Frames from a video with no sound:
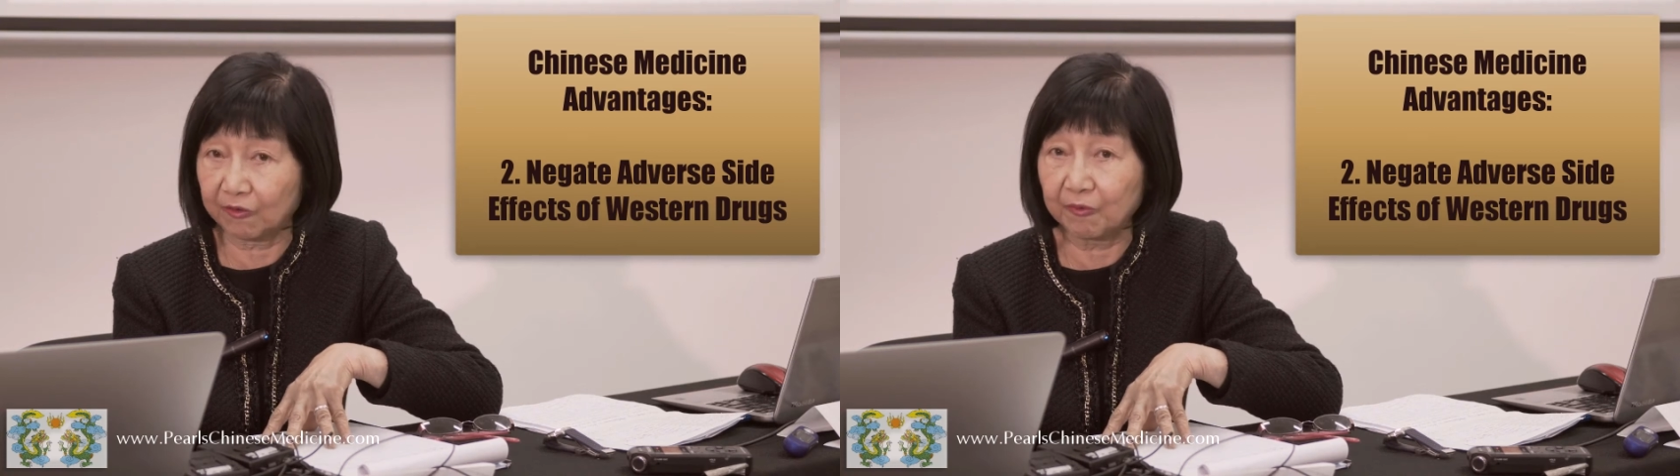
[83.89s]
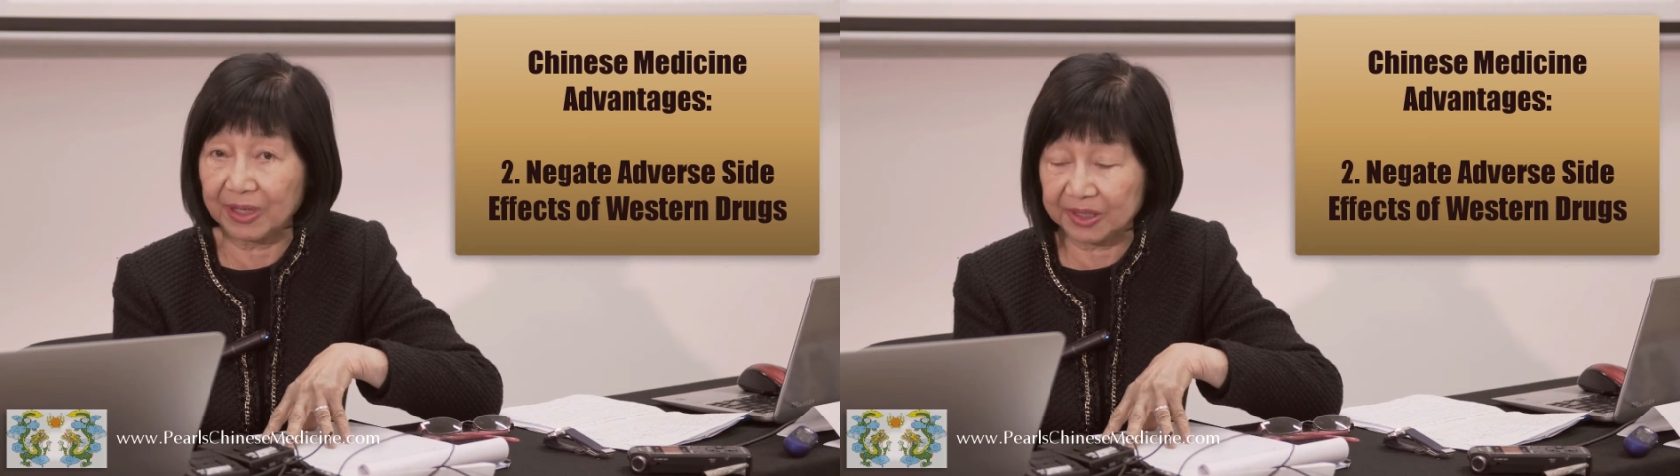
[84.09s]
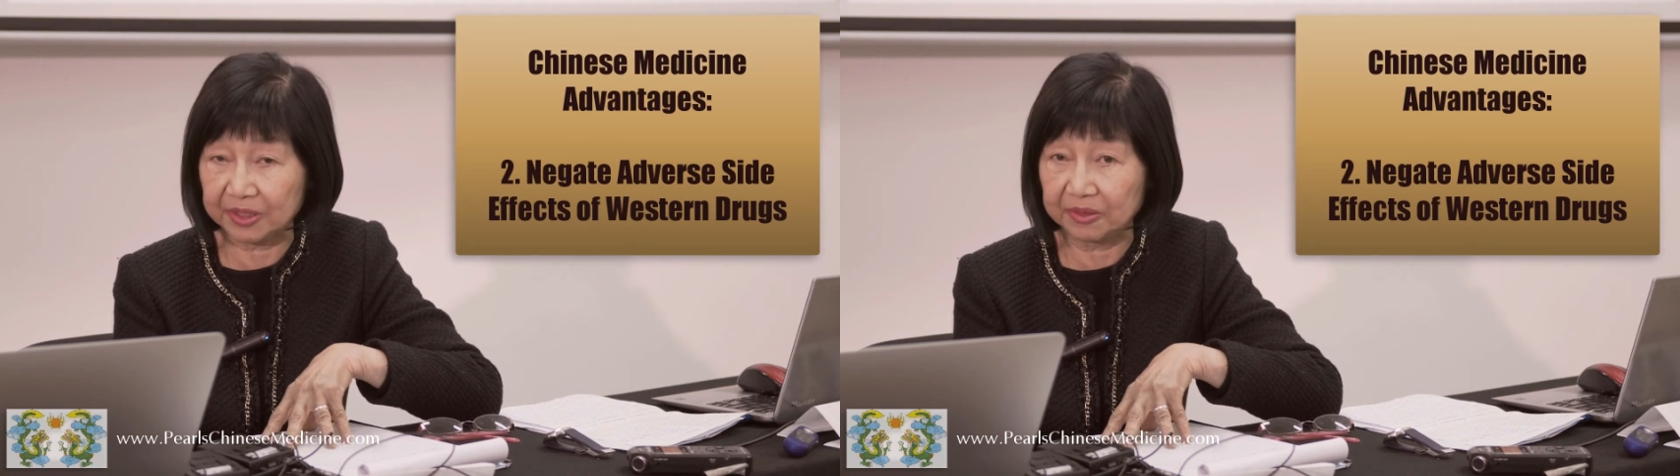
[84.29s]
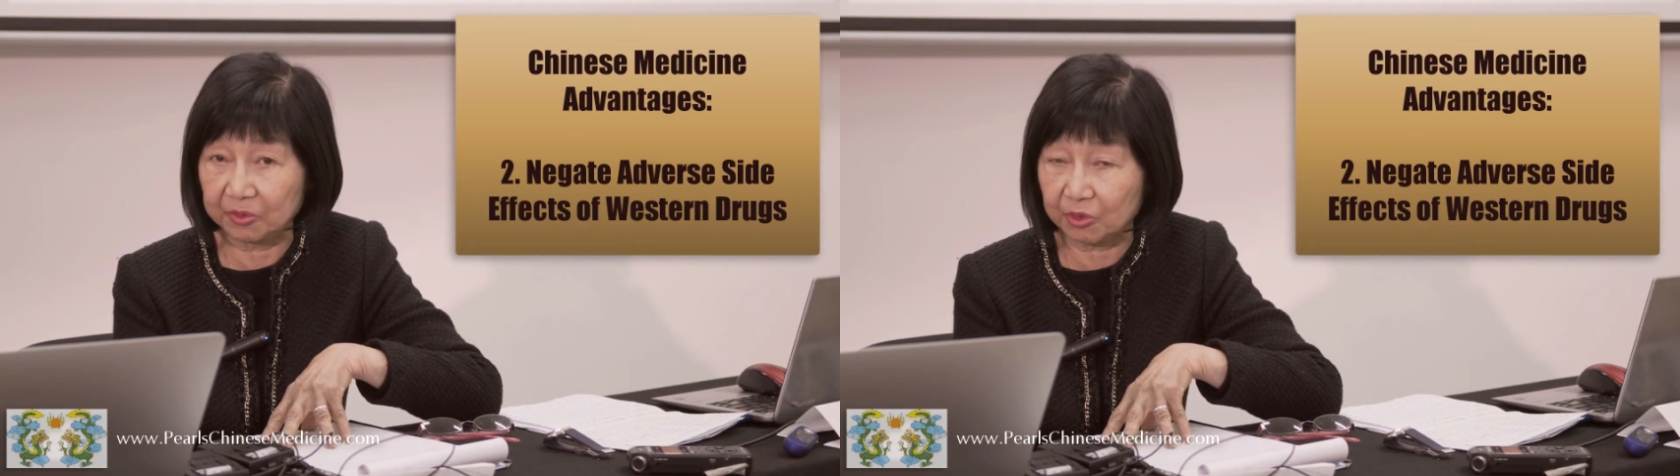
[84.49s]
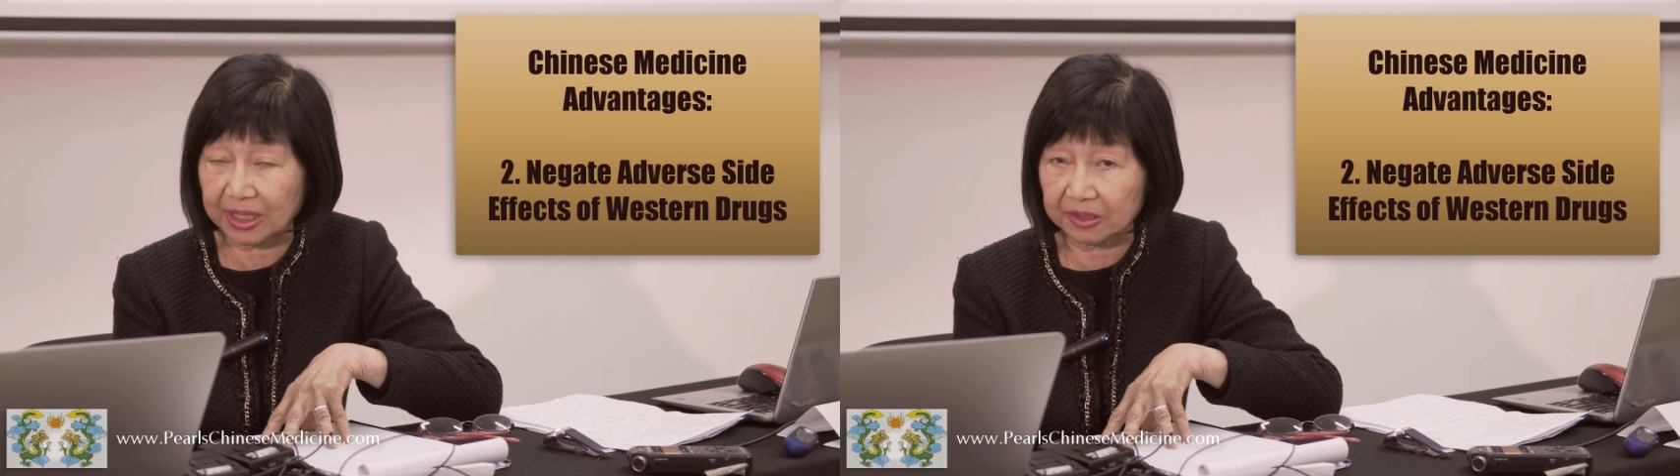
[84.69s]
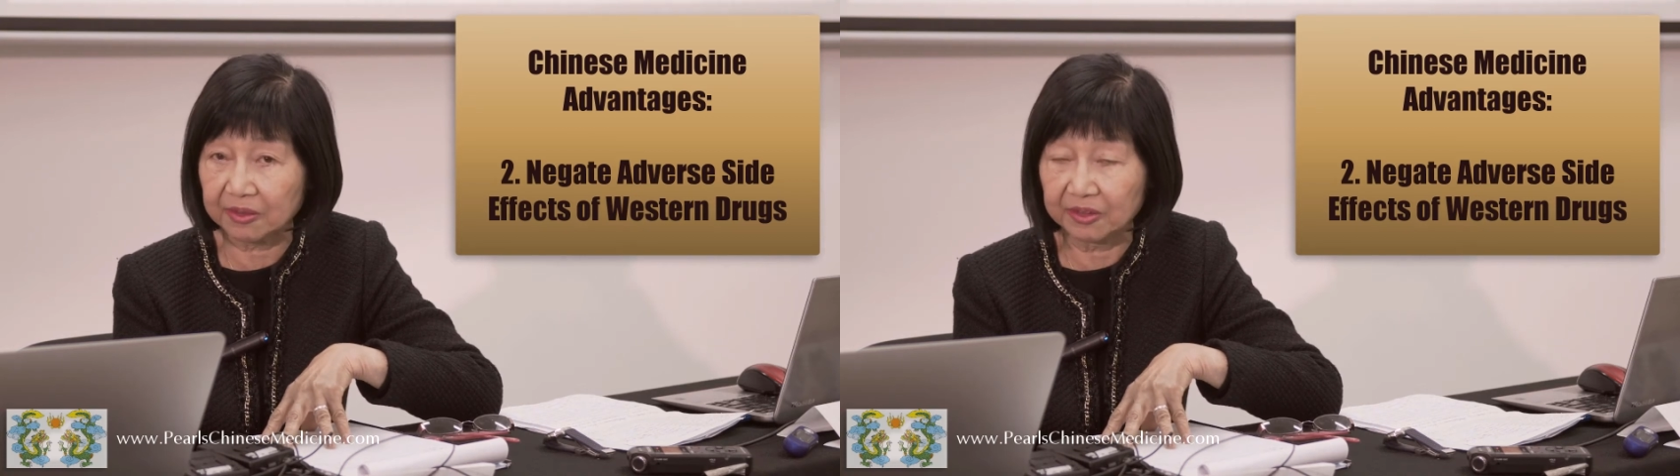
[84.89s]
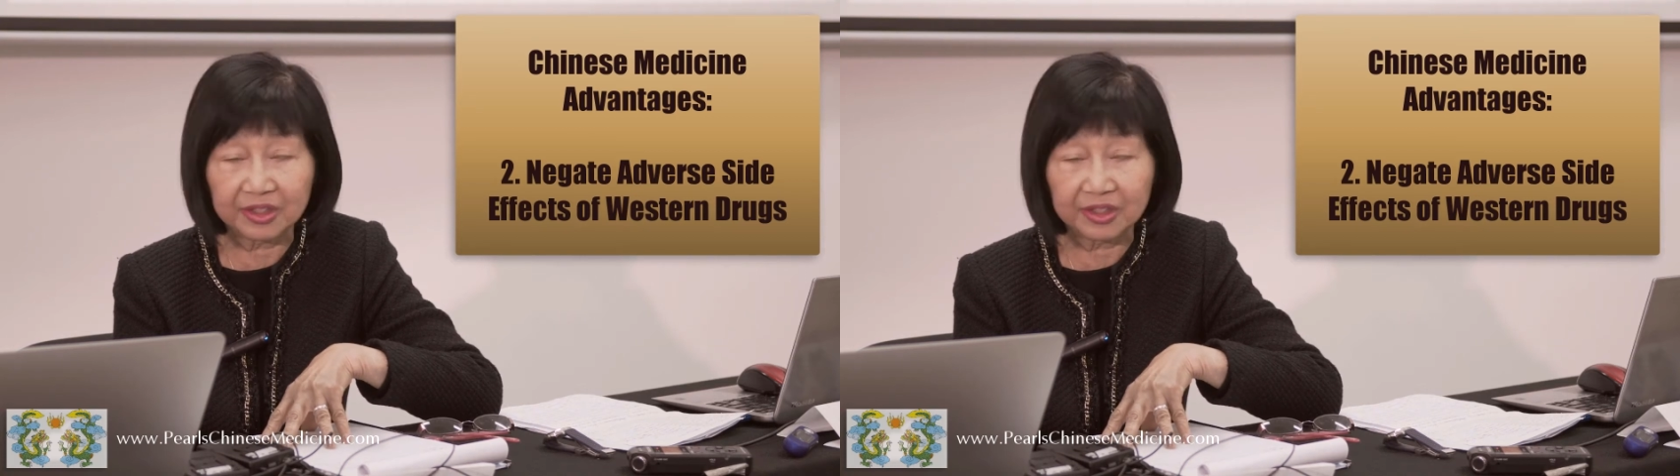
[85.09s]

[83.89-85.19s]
of Western drugs.